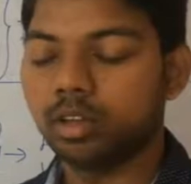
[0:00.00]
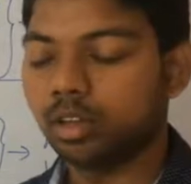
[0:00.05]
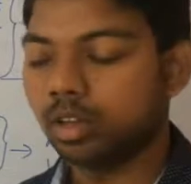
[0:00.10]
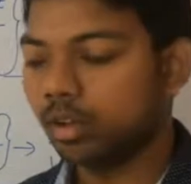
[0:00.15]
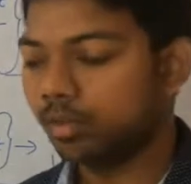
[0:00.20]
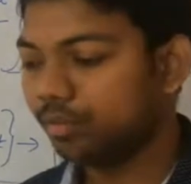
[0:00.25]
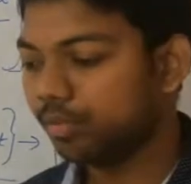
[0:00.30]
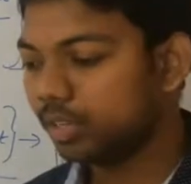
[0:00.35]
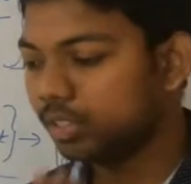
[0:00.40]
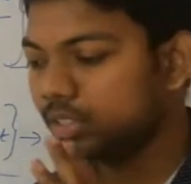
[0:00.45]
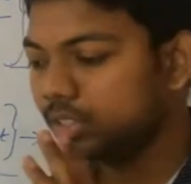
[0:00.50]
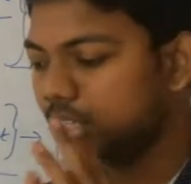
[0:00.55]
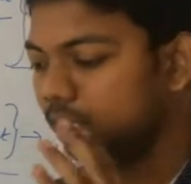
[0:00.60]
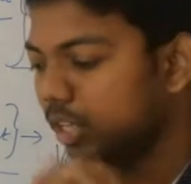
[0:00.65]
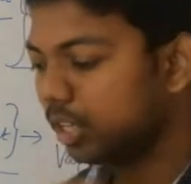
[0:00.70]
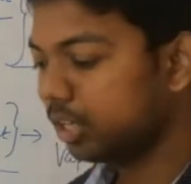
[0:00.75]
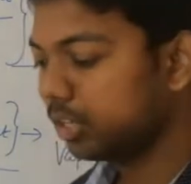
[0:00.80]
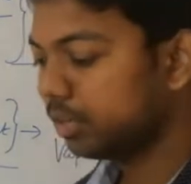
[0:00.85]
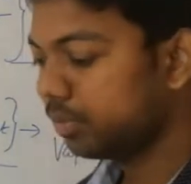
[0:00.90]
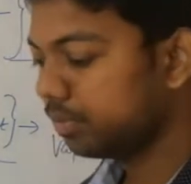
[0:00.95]
First
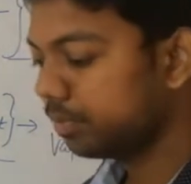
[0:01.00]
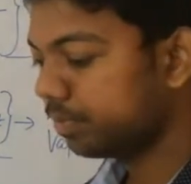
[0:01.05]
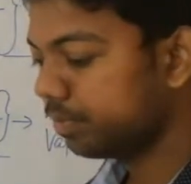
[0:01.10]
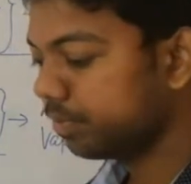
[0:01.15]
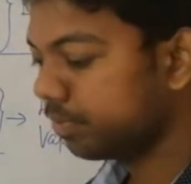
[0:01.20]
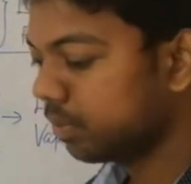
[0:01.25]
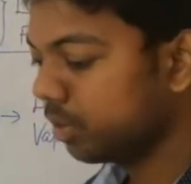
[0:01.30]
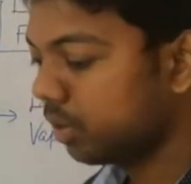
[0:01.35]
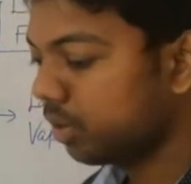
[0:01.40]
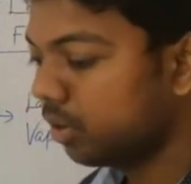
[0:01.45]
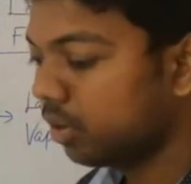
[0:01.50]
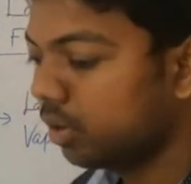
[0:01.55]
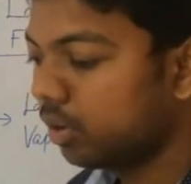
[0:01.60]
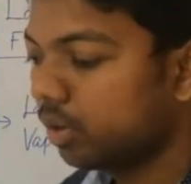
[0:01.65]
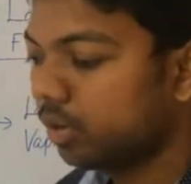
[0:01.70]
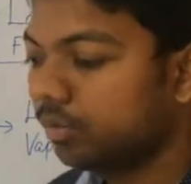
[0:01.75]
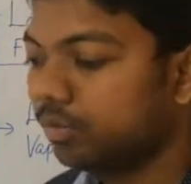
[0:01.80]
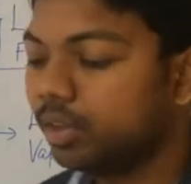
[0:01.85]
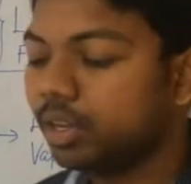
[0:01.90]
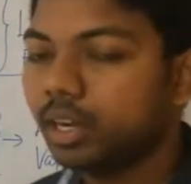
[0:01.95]
thing,
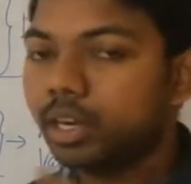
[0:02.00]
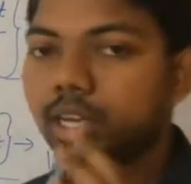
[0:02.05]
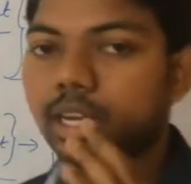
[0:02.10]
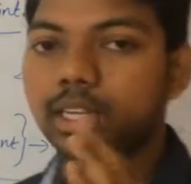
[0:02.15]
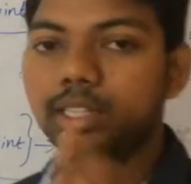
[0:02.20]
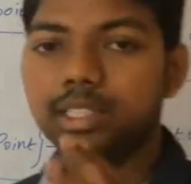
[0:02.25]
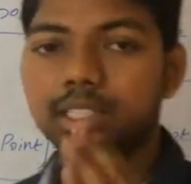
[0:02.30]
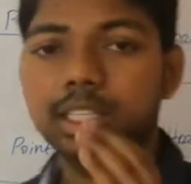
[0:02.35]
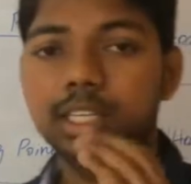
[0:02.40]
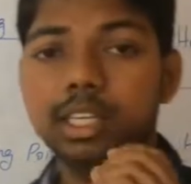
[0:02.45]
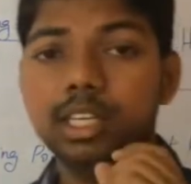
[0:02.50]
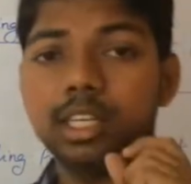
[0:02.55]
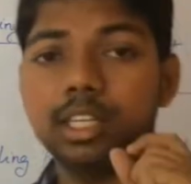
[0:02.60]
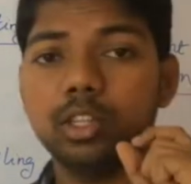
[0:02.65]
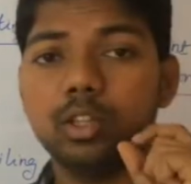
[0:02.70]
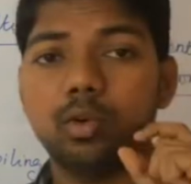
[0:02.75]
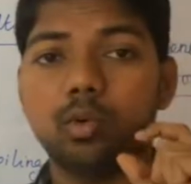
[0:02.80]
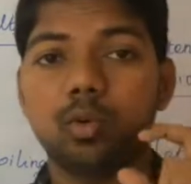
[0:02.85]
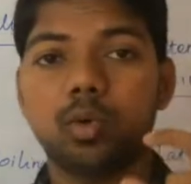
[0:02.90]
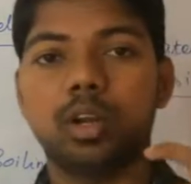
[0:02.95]
we are considering the
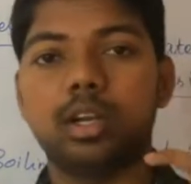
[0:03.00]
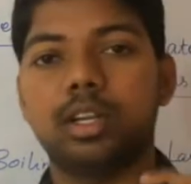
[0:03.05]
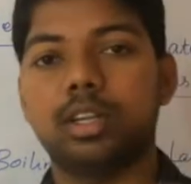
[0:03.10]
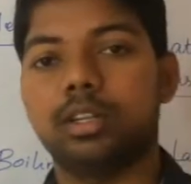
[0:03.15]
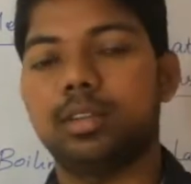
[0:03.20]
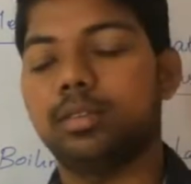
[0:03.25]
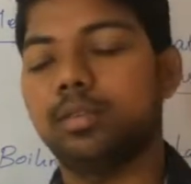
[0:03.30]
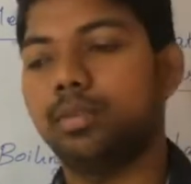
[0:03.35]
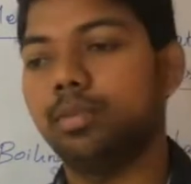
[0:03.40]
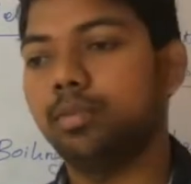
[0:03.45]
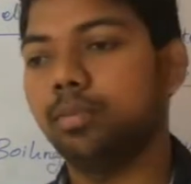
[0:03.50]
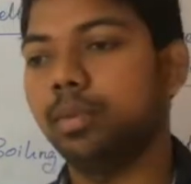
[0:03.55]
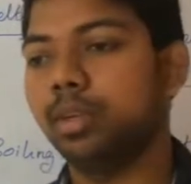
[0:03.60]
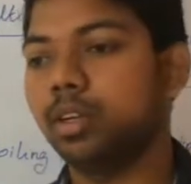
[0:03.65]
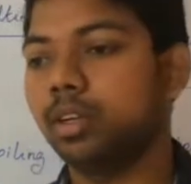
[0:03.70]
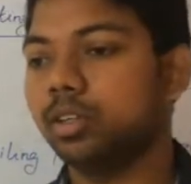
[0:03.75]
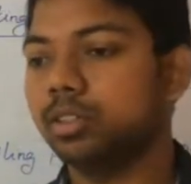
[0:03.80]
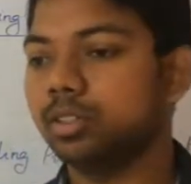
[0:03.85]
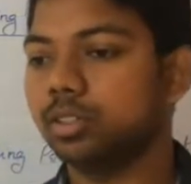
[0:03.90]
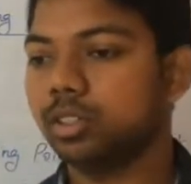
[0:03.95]
water
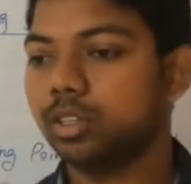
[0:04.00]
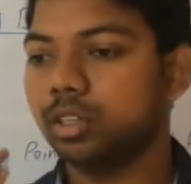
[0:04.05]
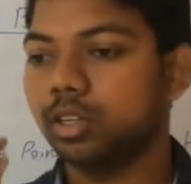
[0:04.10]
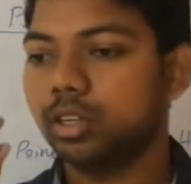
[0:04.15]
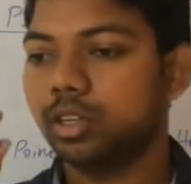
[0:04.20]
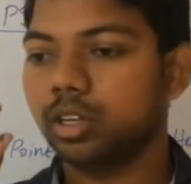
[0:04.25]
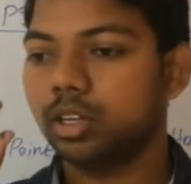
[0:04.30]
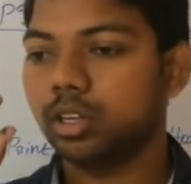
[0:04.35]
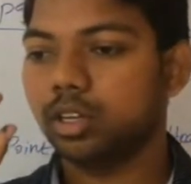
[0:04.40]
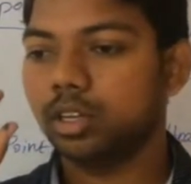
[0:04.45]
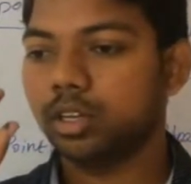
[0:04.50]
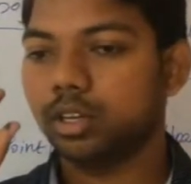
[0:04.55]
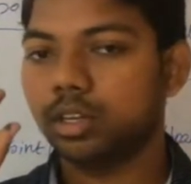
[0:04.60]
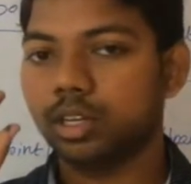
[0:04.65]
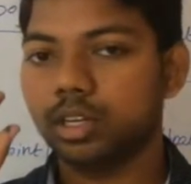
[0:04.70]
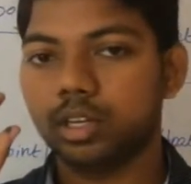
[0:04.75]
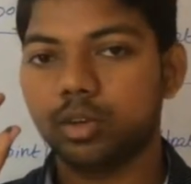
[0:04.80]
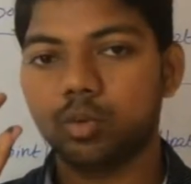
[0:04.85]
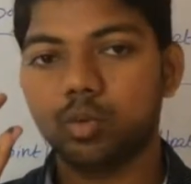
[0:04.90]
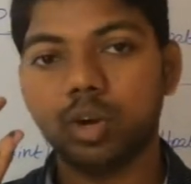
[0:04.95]
because
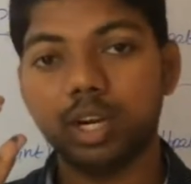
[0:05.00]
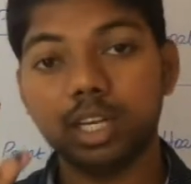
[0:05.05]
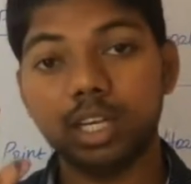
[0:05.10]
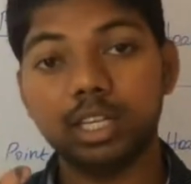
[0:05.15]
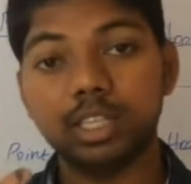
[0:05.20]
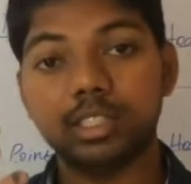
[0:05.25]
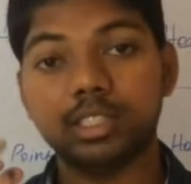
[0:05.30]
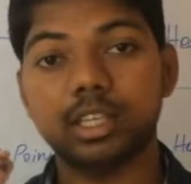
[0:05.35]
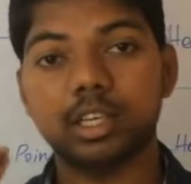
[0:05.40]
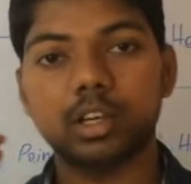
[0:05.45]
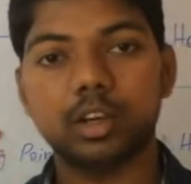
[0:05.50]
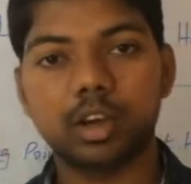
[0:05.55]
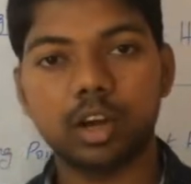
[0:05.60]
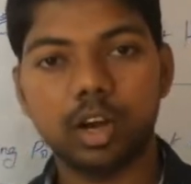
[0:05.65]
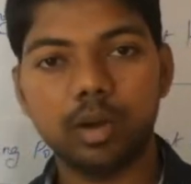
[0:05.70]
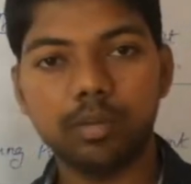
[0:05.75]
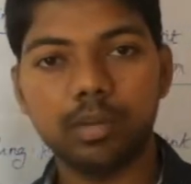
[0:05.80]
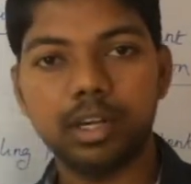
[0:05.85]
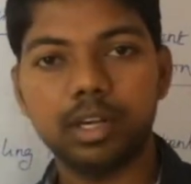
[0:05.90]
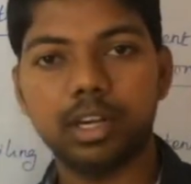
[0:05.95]
water is a
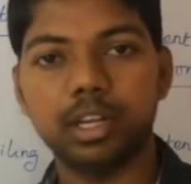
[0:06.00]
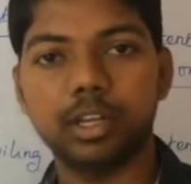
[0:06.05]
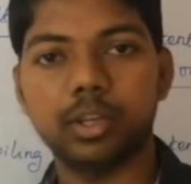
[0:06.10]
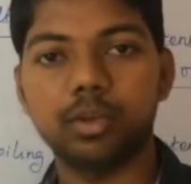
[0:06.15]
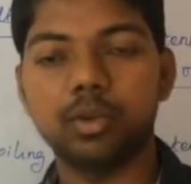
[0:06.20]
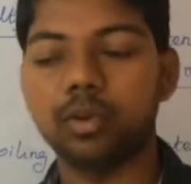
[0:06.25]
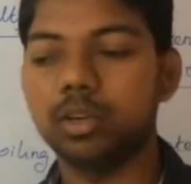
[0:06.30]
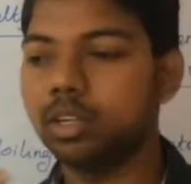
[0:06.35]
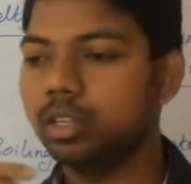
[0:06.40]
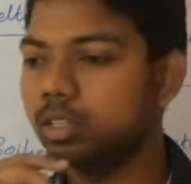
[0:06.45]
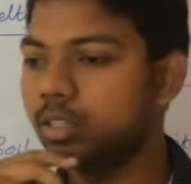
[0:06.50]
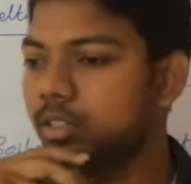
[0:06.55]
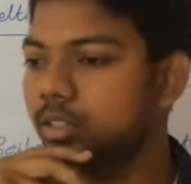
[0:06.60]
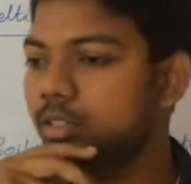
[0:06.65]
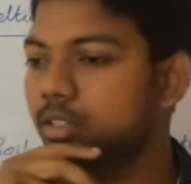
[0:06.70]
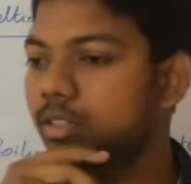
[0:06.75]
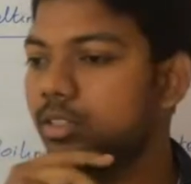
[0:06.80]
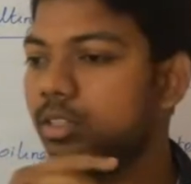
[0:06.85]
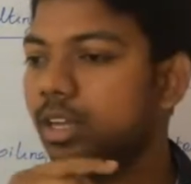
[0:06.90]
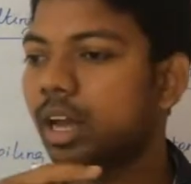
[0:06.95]
common liquid. This
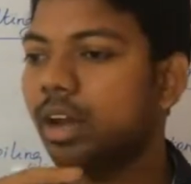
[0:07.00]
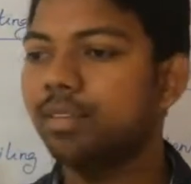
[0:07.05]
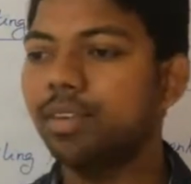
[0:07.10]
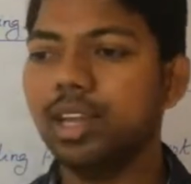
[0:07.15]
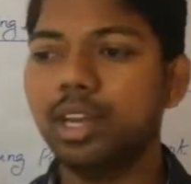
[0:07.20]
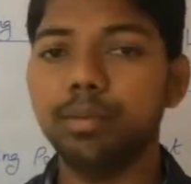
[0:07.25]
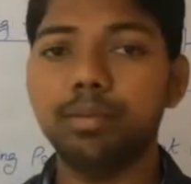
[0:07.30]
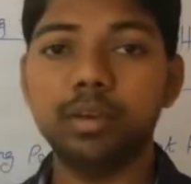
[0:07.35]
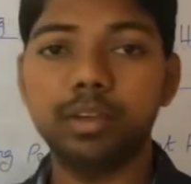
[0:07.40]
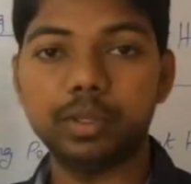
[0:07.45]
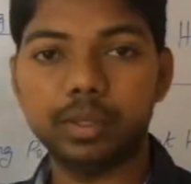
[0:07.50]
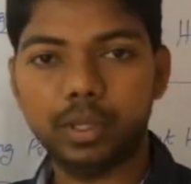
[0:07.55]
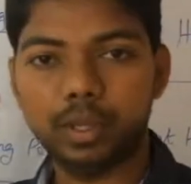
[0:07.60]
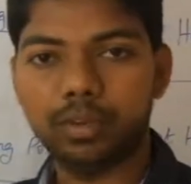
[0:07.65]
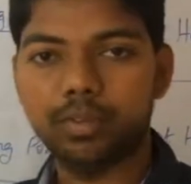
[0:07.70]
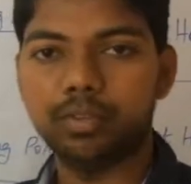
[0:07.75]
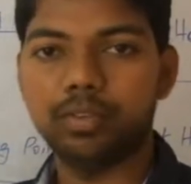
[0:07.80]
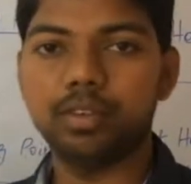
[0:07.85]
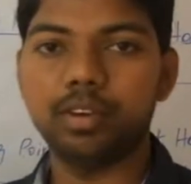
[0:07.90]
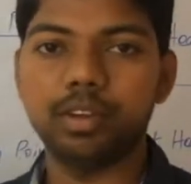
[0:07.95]
is available
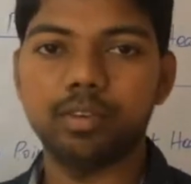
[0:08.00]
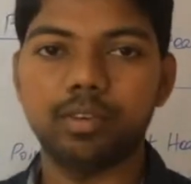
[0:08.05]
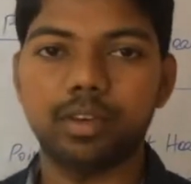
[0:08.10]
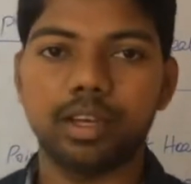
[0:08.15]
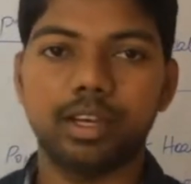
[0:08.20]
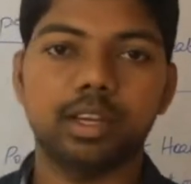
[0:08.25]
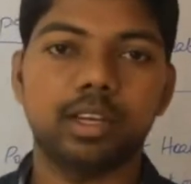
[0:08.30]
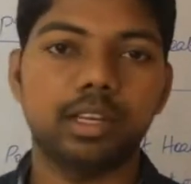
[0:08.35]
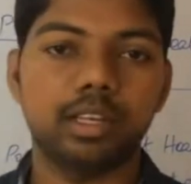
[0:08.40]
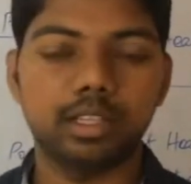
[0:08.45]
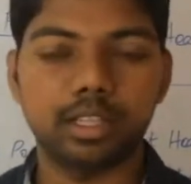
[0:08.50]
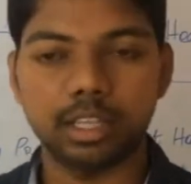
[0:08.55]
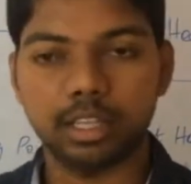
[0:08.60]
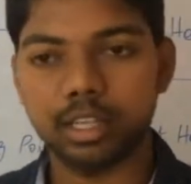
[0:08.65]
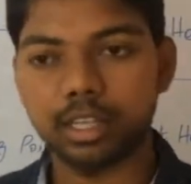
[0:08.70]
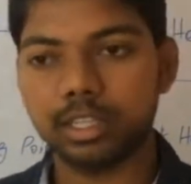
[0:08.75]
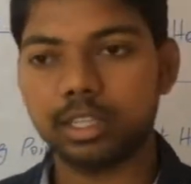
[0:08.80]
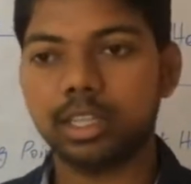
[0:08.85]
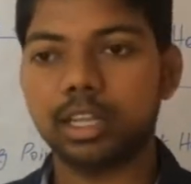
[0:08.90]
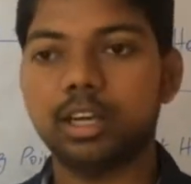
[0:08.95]
everywhere in the
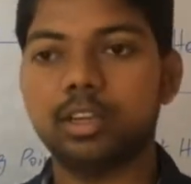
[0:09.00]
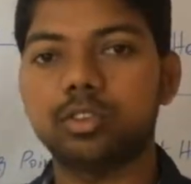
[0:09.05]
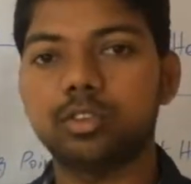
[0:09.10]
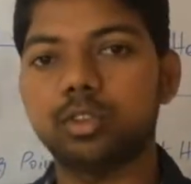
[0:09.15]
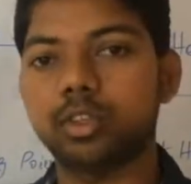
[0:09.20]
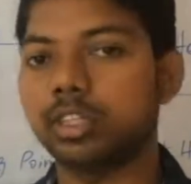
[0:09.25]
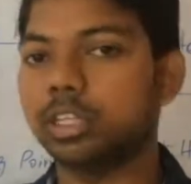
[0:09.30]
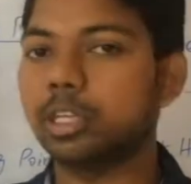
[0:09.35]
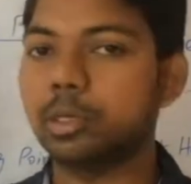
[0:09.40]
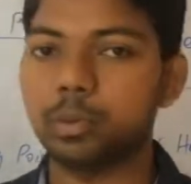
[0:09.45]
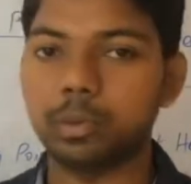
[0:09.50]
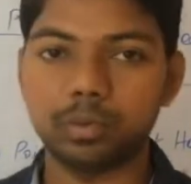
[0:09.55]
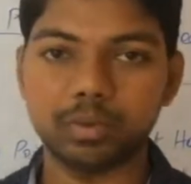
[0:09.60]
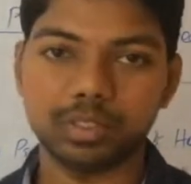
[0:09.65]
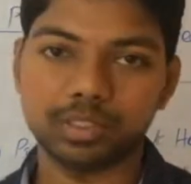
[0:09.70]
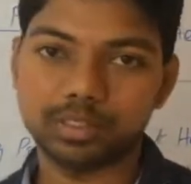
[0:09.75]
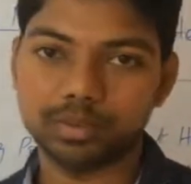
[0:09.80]
earth, also in the universe.